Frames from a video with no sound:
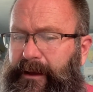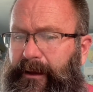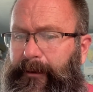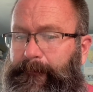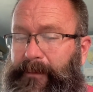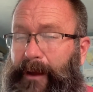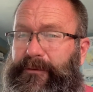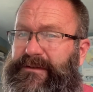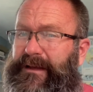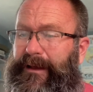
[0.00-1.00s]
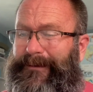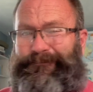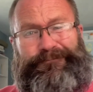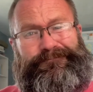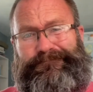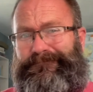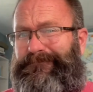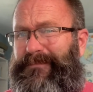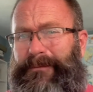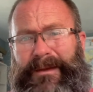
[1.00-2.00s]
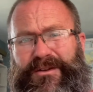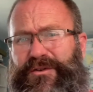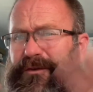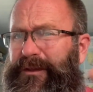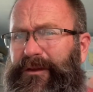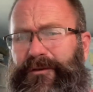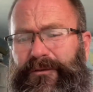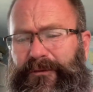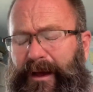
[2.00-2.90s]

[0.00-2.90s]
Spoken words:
I would say make sure that you've